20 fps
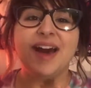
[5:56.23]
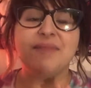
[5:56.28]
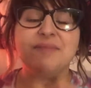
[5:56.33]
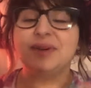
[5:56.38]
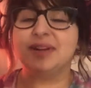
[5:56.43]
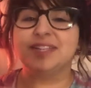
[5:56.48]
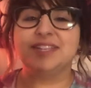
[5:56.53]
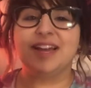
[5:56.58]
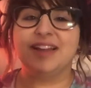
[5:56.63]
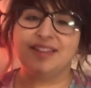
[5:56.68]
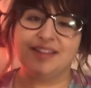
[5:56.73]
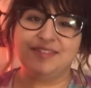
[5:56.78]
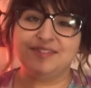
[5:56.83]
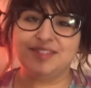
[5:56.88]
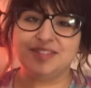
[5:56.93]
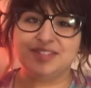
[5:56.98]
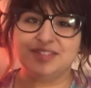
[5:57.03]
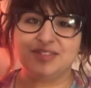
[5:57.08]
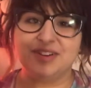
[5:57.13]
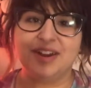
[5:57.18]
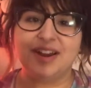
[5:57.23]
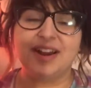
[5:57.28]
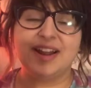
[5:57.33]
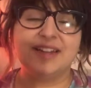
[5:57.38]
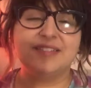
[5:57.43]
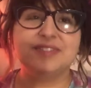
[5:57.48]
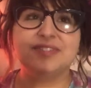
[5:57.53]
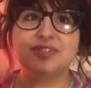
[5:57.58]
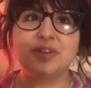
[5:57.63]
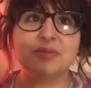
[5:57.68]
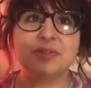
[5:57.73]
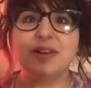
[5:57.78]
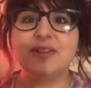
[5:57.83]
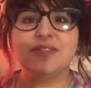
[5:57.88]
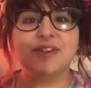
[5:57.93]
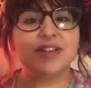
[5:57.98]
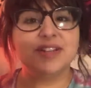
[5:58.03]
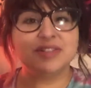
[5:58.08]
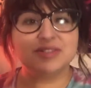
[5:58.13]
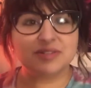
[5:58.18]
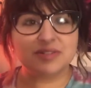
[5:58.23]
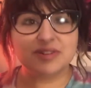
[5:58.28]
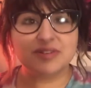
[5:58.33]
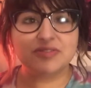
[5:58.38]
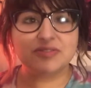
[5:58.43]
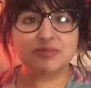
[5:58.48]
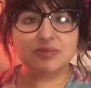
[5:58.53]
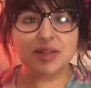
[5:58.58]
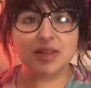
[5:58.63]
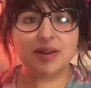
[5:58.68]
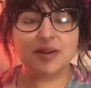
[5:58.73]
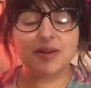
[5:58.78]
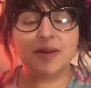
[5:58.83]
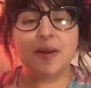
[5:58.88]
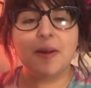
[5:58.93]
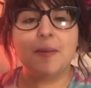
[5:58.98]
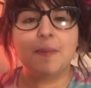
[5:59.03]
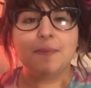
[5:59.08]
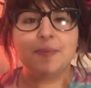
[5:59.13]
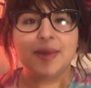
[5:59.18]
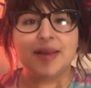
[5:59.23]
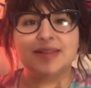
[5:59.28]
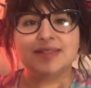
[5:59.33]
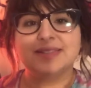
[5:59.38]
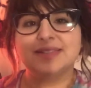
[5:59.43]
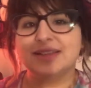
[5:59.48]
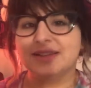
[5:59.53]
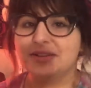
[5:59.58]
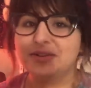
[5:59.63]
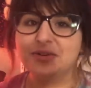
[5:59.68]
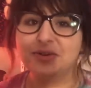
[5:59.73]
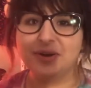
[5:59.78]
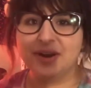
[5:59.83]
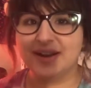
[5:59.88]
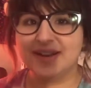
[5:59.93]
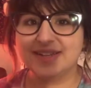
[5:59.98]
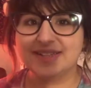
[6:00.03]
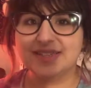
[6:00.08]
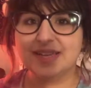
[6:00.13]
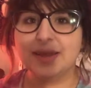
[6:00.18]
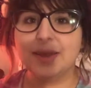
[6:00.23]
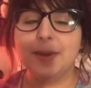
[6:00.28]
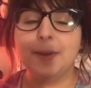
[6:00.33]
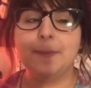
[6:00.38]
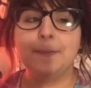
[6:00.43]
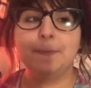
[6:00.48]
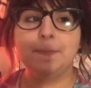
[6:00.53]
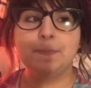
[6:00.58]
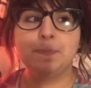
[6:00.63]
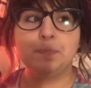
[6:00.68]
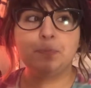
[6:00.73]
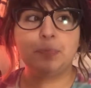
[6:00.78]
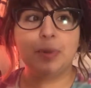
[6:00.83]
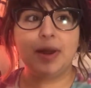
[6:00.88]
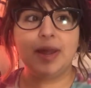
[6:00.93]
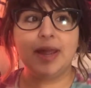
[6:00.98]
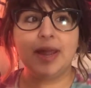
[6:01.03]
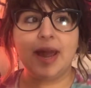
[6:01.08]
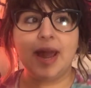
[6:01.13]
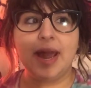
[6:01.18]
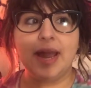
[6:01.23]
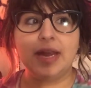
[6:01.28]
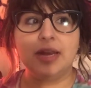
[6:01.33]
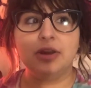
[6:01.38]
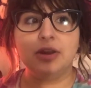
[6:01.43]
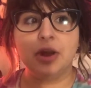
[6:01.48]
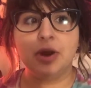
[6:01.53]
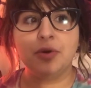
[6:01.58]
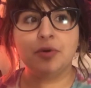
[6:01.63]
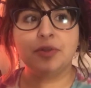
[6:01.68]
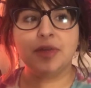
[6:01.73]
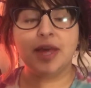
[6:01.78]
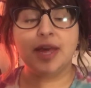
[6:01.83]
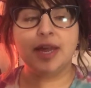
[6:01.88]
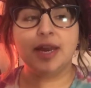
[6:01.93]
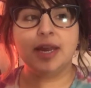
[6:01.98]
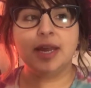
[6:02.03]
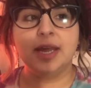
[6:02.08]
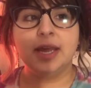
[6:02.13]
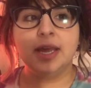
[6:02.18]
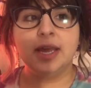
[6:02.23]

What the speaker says: much I love Detroit, and I have so many funny stories from there because it's a little crazy, but I know that